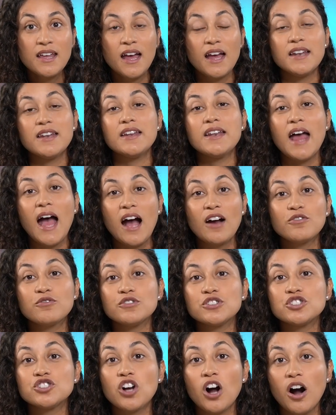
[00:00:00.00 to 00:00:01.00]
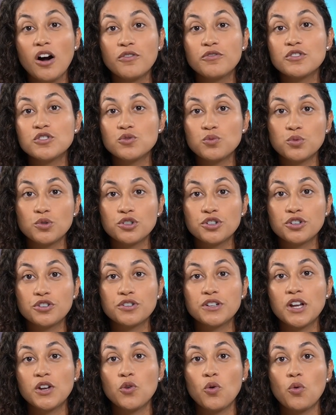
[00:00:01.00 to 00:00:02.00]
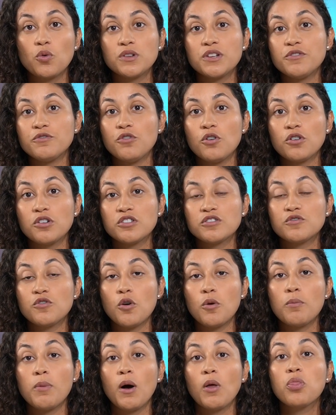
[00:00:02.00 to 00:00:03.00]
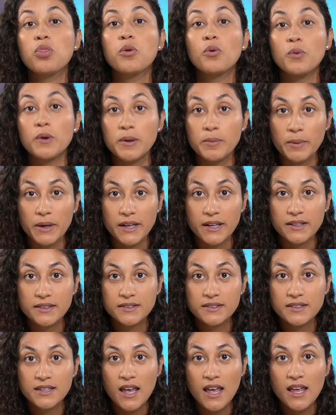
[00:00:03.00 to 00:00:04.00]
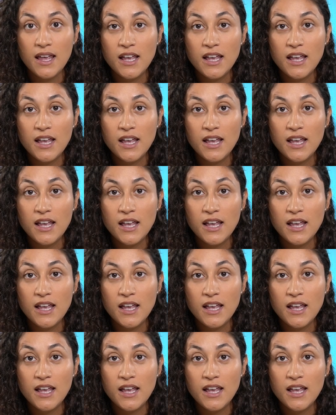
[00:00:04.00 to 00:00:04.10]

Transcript: and an average office worker can only focus for about three minutes.